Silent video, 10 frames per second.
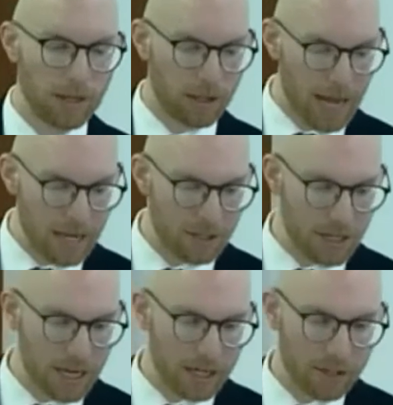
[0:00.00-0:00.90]
In the
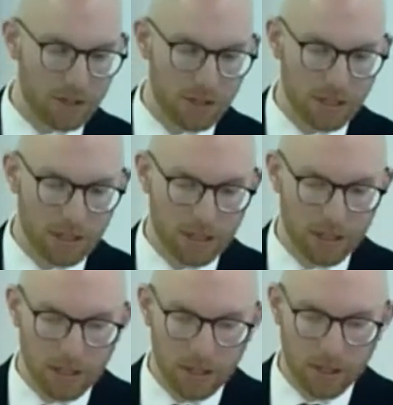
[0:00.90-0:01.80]
last days,
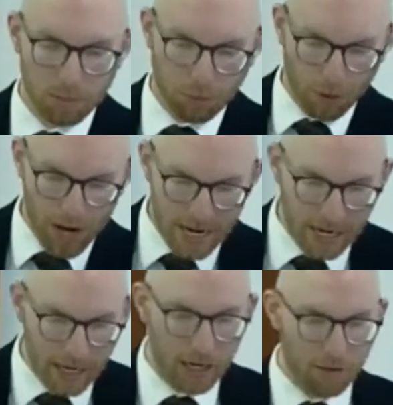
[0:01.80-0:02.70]
the
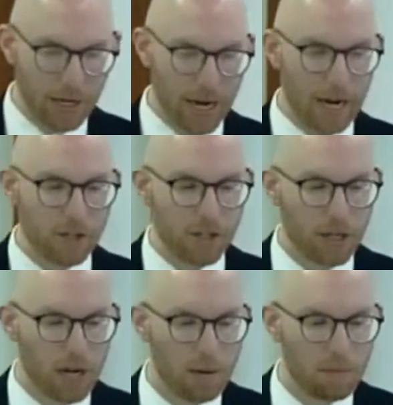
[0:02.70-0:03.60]
breaking in of the age
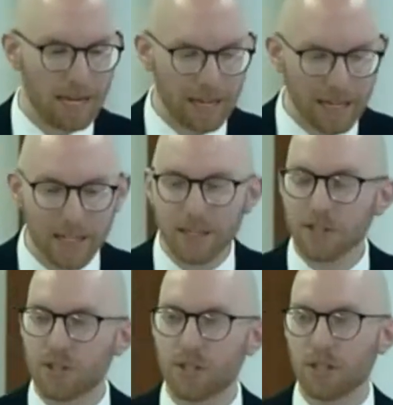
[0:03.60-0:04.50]
to come
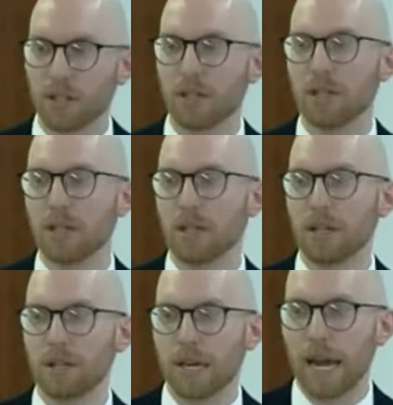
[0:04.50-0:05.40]
is
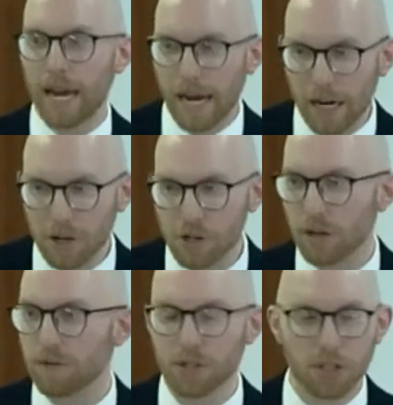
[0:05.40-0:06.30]
the age
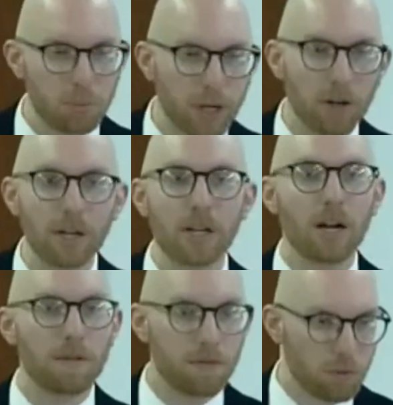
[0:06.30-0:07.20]
of the Spirit
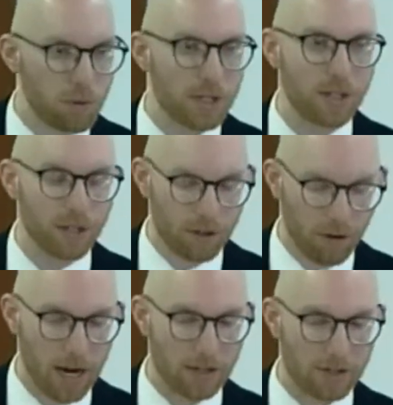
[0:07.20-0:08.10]
of the risen
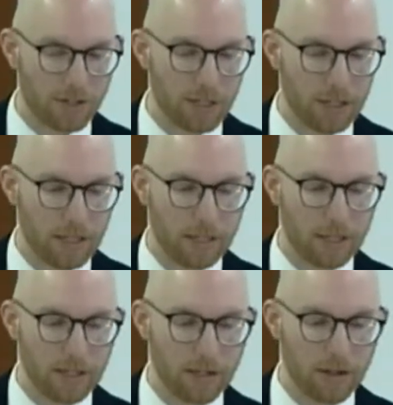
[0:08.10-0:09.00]
Christ.
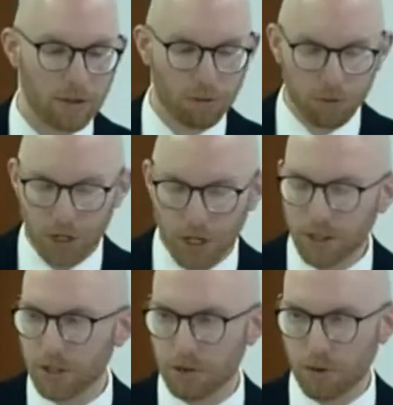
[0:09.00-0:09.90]
Through
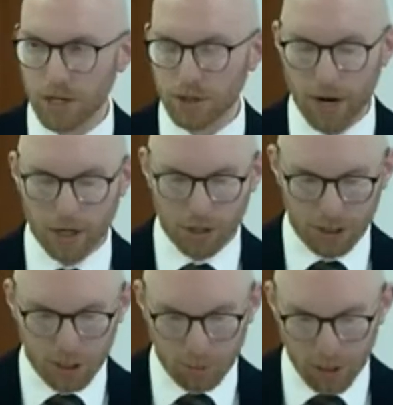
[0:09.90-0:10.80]
Jesus'
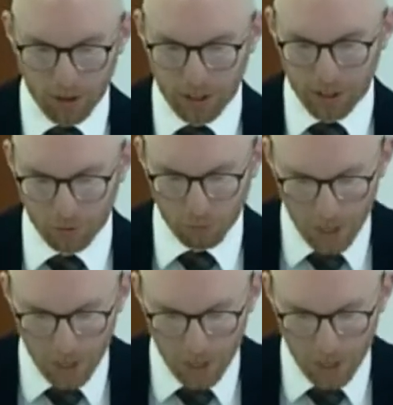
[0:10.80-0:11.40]
resurrection, the Spirit is